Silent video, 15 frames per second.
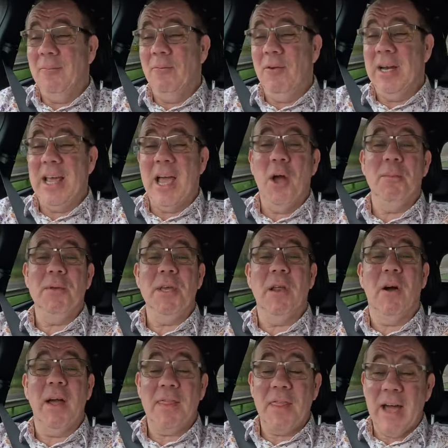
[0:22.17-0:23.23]
Really hope you
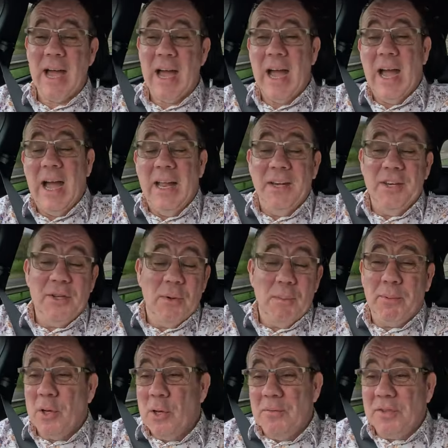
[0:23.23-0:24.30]
like that and you
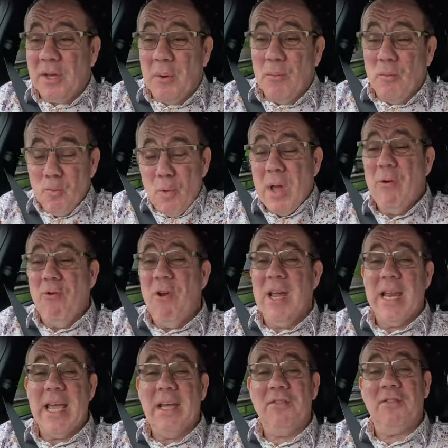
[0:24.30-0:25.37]
approve. So we're
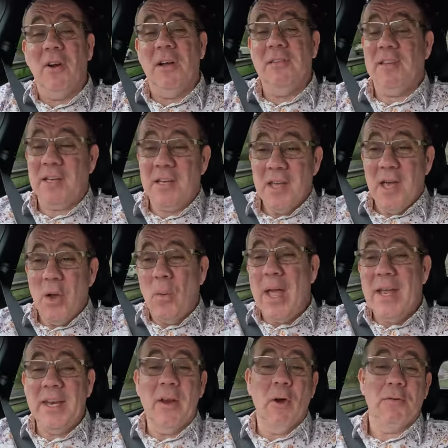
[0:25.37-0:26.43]
really excited. We're
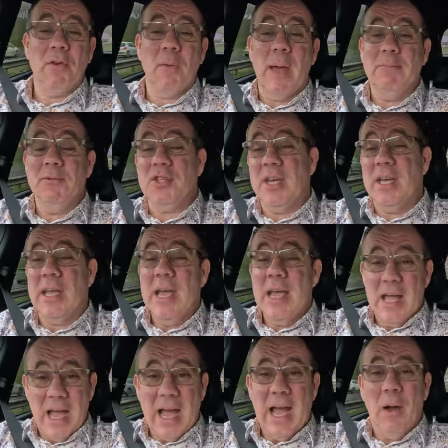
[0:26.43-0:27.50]
heading off to MG
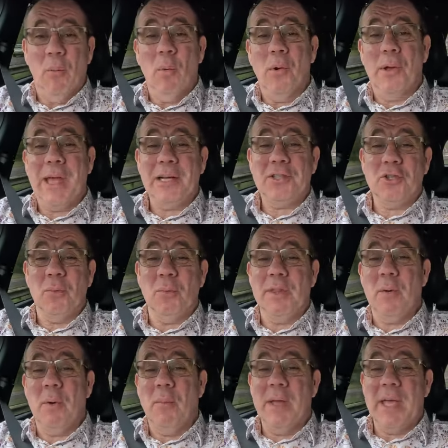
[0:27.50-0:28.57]
and we'll catch up with
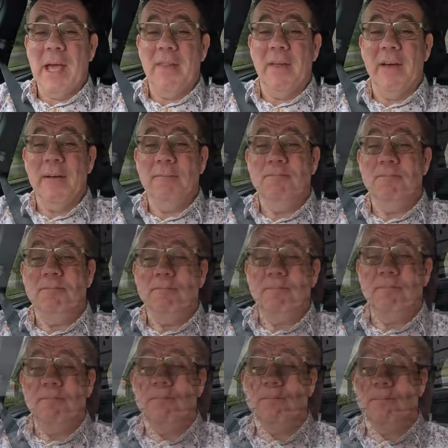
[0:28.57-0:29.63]
you when we get there.
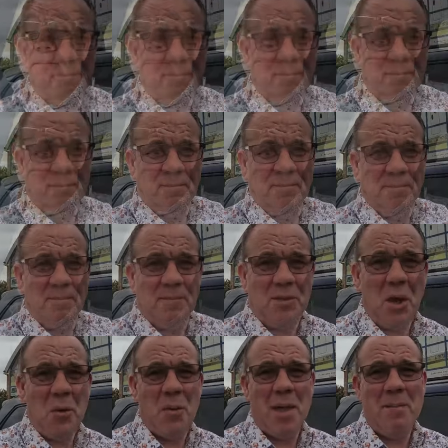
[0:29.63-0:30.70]

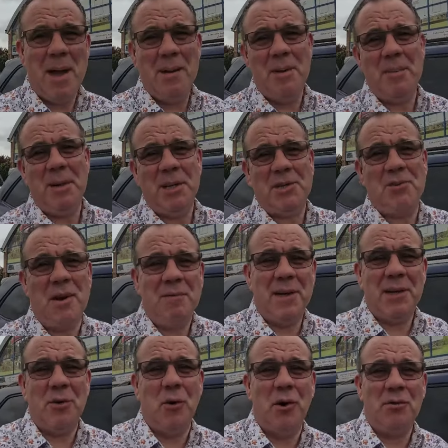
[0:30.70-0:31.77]
So there may be a bit of
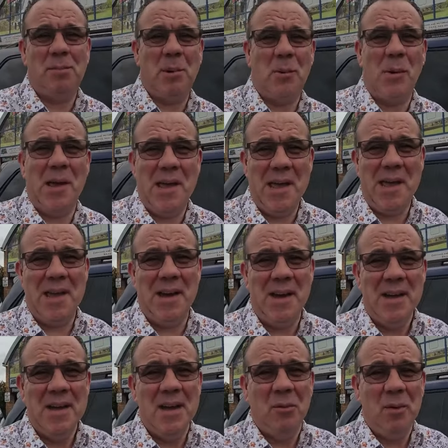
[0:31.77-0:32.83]
traffic noise, but we're
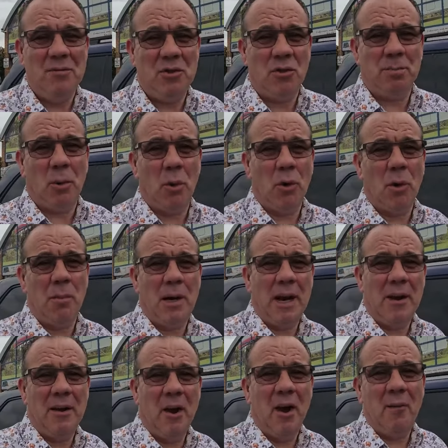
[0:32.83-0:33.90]
here. We just pulled up,
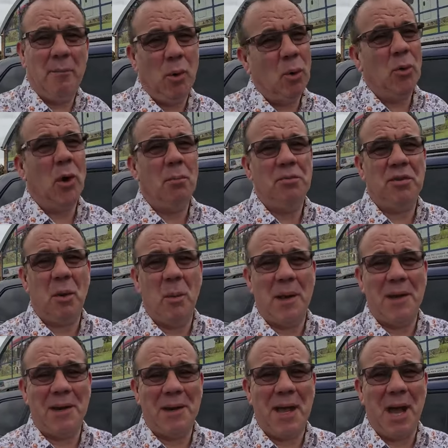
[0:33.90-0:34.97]
Claire and I pulled up, so
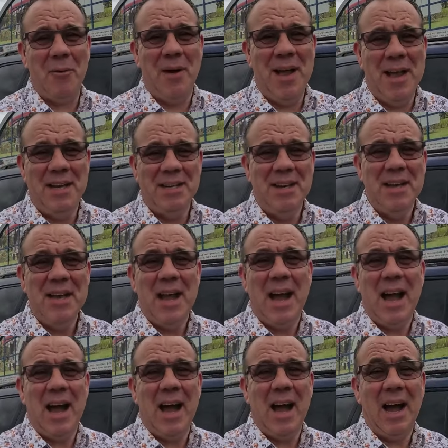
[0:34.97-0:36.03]
we're gonna go in
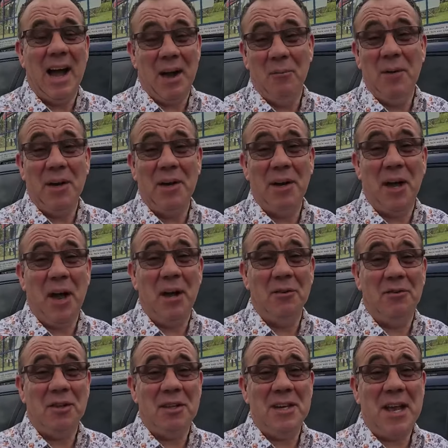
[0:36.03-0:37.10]
and we're gonna go
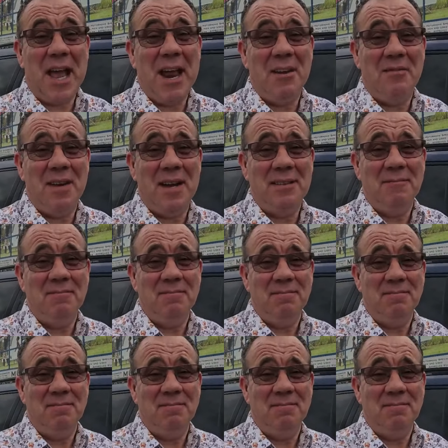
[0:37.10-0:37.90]
and see the caravan.